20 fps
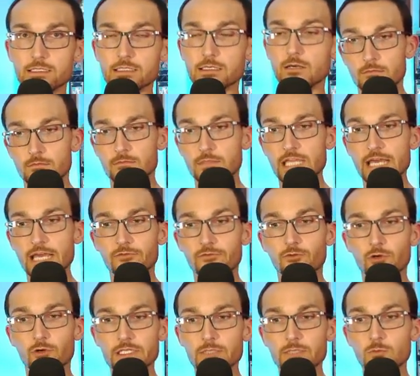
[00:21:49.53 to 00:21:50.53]
So yeah,
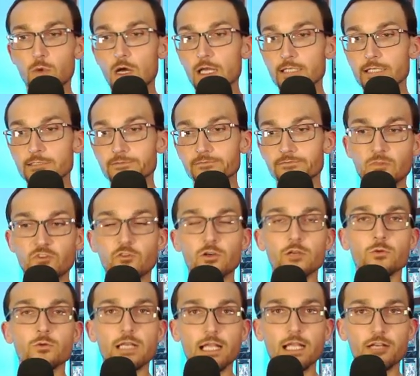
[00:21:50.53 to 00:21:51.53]

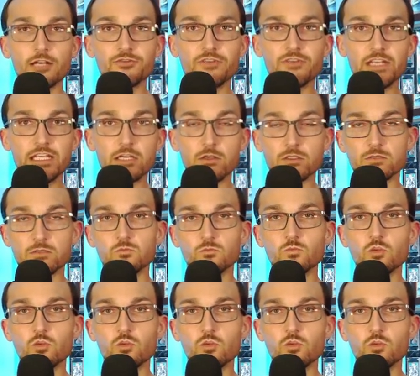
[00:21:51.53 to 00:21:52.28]
4,100 videos.